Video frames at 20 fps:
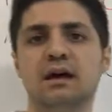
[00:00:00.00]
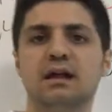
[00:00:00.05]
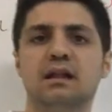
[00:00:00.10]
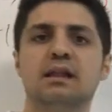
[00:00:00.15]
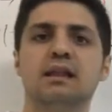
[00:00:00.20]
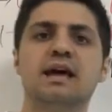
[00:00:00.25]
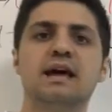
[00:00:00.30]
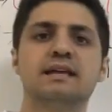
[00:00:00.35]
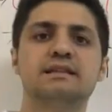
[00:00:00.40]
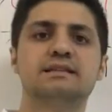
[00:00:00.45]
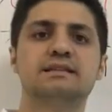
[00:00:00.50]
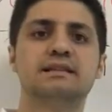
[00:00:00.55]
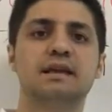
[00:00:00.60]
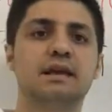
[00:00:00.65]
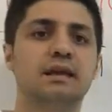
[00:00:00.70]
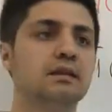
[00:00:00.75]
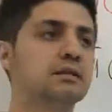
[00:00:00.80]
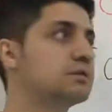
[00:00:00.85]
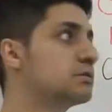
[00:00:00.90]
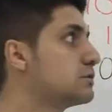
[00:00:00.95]
let's
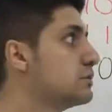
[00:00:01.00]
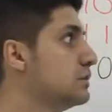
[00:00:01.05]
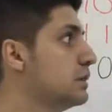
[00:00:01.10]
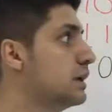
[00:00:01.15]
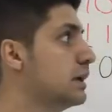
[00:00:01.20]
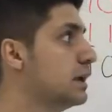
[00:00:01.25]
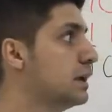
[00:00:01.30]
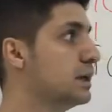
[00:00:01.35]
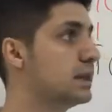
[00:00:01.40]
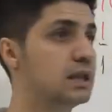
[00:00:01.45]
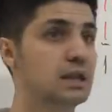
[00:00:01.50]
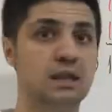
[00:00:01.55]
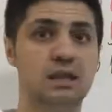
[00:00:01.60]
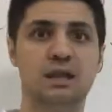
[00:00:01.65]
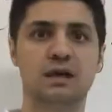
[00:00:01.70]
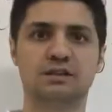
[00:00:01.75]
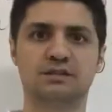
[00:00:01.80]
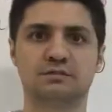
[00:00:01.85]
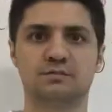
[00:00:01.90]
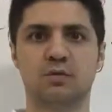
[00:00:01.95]
take a look to the
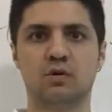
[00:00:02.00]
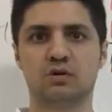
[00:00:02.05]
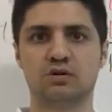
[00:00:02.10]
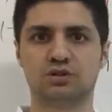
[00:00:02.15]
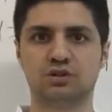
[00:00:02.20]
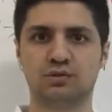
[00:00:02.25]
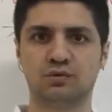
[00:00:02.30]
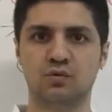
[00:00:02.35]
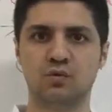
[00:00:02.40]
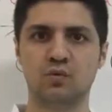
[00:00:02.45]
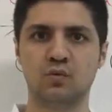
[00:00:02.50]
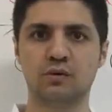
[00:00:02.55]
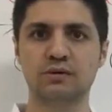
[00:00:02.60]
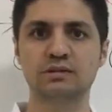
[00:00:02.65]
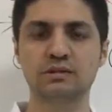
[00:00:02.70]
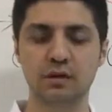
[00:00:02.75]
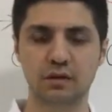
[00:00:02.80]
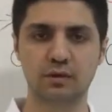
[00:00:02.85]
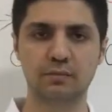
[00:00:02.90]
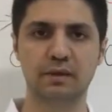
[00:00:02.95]
last portion.
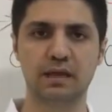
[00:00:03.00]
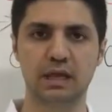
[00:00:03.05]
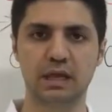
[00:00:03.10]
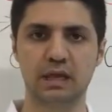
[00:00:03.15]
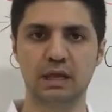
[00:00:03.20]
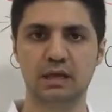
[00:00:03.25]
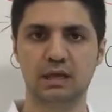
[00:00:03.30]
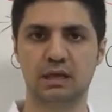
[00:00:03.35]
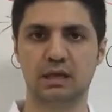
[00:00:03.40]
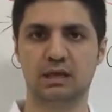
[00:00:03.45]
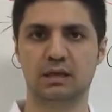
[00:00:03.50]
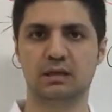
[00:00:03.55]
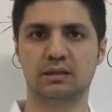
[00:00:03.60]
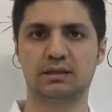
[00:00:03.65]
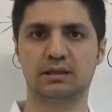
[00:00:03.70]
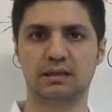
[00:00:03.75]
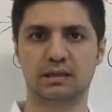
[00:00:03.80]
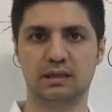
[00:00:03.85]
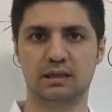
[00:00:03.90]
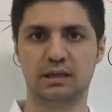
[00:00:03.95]
What's going to be
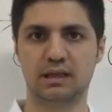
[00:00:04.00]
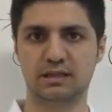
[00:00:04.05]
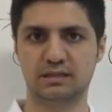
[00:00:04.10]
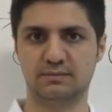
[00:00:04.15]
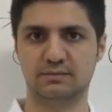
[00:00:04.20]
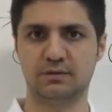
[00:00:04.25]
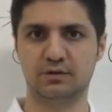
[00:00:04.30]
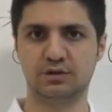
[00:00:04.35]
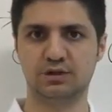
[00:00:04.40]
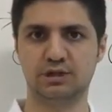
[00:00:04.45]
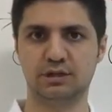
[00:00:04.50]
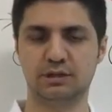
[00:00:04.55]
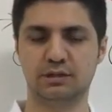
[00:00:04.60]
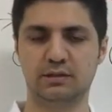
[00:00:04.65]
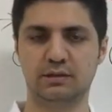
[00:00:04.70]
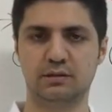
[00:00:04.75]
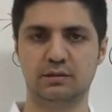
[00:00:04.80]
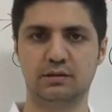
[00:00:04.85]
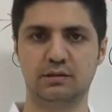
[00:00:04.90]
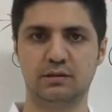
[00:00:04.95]
the last portion?
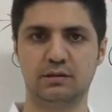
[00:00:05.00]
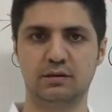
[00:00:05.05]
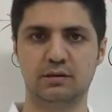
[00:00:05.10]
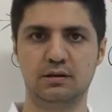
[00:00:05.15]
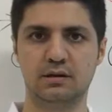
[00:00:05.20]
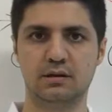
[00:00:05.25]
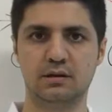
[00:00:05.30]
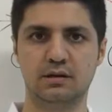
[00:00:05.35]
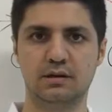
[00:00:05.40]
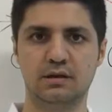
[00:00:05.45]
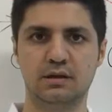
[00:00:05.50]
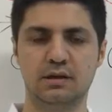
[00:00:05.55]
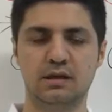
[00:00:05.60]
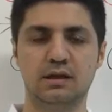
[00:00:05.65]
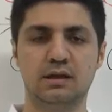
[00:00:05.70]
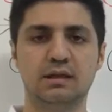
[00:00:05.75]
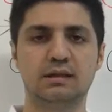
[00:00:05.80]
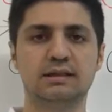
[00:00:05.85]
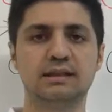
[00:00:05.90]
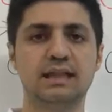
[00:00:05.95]

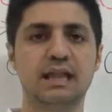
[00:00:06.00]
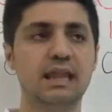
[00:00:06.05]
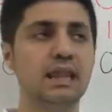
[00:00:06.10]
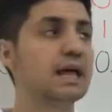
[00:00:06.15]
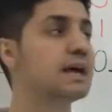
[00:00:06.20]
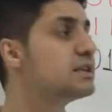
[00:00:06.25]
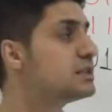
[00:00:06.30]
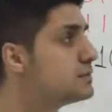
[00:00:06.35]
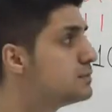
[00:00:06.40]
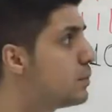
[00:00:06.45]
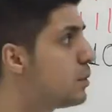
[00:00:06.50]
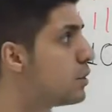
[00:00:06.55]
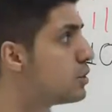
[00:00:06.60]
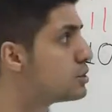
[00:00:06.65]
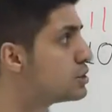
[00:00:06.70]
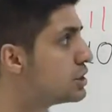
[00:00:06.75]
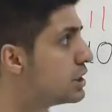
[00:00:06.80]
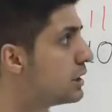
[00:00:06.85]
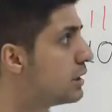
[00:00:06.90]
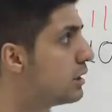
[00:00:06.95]
The last
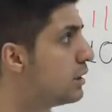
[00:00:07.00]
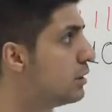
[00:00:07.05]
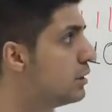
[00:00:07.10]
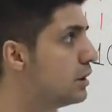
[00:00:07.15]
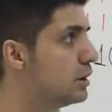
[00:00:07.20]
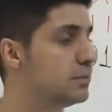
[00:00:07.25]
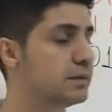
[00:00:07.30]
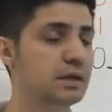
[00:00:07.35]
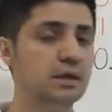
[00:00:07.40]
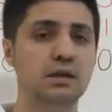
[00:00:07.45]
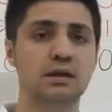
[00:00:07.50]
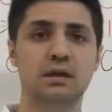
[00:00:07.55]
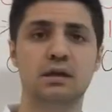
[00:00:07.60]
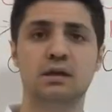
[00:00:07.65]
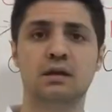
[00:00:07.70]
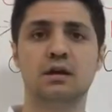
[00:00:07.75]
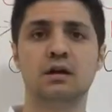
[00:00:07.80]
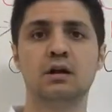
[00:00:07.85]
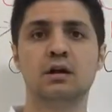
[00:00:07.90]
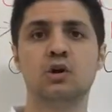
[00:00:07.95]
portion going to be
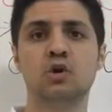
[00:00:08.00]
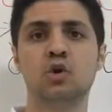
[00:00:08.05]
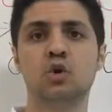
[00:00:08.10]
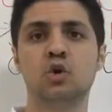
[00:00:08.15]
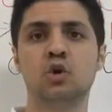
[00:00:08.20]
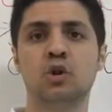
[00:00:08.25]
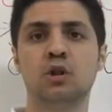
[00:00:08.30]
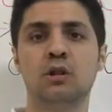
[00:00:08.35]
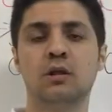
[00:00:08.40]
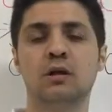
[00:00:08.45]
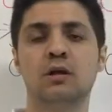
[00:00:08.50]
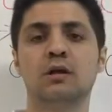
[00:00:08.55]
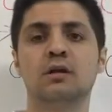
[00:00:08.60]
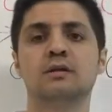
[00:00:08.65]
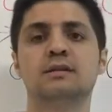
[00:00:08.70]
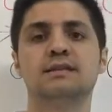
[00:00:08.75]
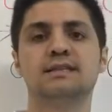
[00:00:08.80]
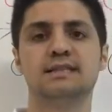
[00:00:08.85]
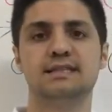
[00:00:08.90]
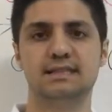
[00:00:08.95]
whole
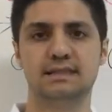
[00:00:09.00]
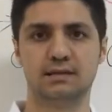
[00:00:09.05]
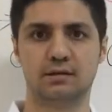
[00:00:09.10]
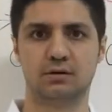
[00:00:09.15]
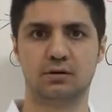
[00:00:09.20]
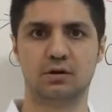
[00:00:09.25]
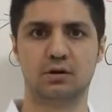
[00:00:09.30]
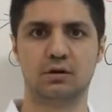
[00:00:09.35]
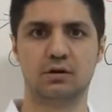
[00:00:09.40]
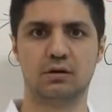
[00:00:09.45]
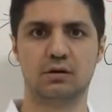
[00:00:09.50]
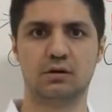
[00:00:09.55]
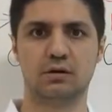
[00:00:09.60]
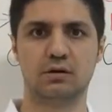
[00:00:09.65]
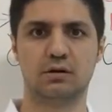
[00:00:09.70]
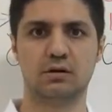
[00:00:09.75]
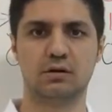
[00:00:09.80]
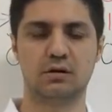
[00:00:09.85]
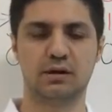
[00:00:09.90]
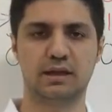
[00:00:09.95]
0.
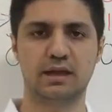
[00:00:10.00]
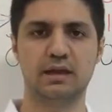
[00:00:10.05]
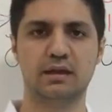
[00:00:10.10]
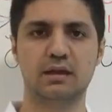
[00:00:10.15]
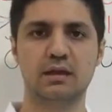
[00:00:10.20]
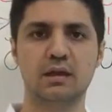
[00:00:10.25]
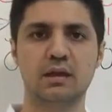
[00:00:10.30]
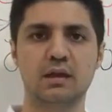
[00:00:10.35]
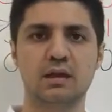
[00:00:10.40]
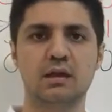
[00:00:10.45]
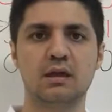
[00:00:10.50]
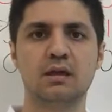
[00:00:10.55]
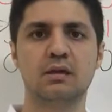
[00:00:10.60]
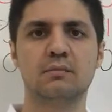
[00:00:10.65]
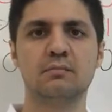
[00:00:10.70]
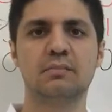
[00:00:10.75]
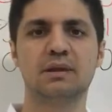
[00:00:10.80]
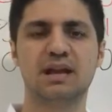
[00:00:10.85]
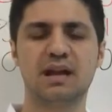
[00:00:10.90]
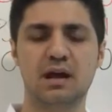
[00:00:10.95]
Okay,
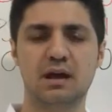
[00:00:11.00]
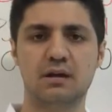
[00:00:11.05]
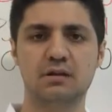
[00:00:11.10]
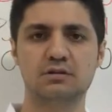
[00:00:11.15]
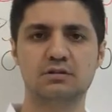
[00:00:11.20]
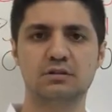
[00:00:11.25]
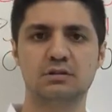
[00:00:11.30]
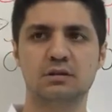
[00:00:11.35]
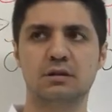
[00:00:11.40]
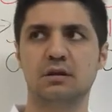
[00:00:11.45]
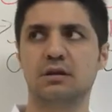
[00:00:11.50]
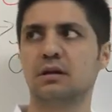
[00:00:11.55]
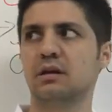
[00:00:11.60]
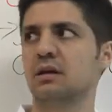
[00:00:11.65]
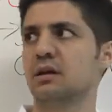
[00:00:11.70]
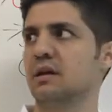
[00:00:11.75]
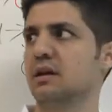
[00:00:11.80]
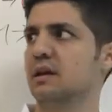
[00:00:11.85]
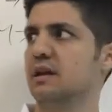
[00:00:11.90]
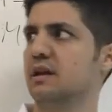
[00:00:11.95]
because
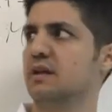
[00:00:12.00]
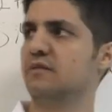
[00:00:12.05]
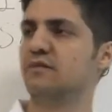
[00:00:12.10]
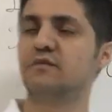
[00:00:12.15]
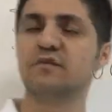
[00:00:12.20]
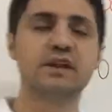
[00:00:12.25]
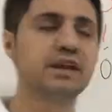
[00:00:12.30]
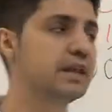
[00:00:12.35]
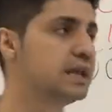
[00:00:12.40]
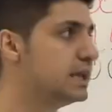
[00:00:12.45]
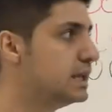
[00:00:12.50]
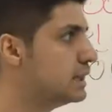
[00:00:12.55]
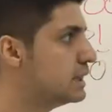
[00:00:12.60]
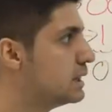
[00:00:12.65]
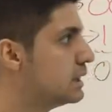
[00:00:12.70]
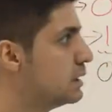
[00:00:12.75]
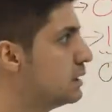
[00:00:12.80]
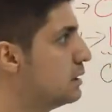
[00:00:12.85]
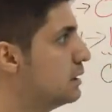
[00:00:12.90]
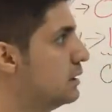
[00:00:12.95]
if we
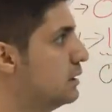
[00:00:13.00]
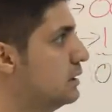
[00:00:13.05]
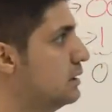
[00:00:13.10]
need